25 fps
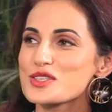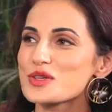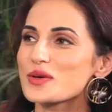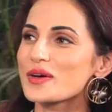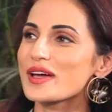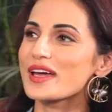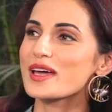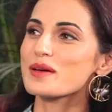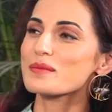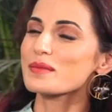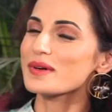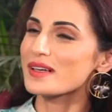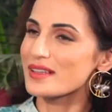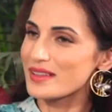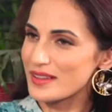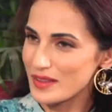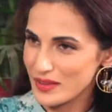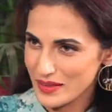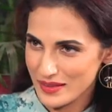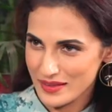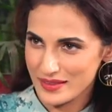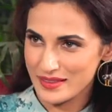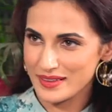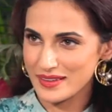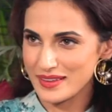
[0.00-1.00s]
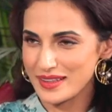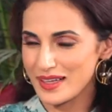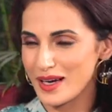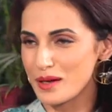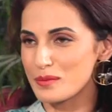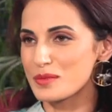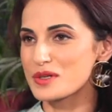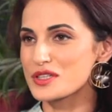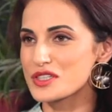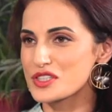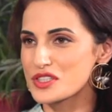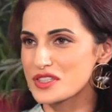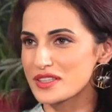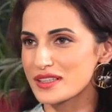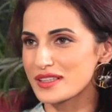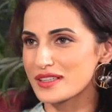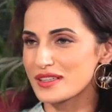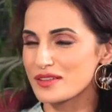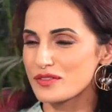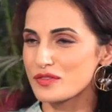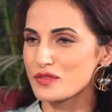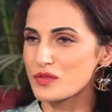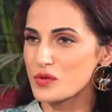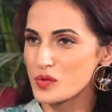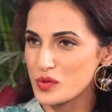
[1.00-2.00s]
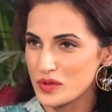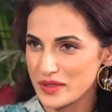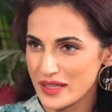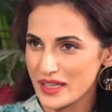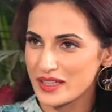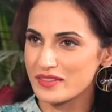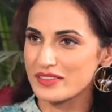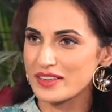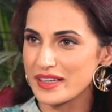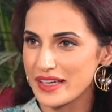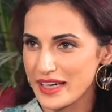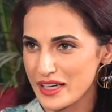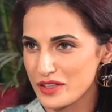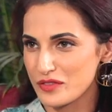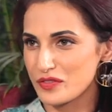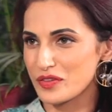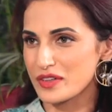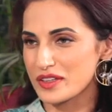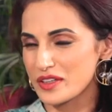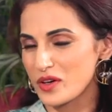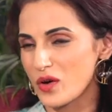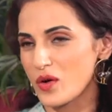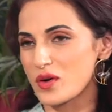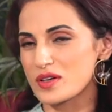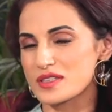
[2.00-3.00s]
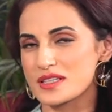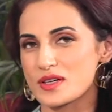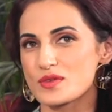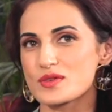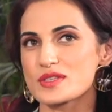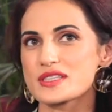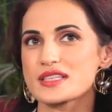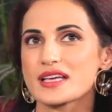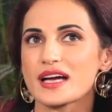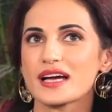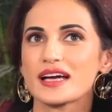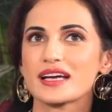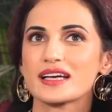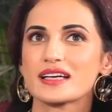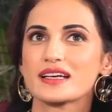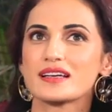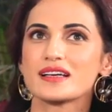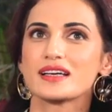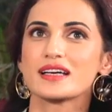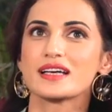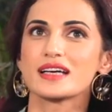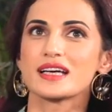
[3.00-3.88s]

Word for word: So Hemant, the commercial food that we get for dogs outside,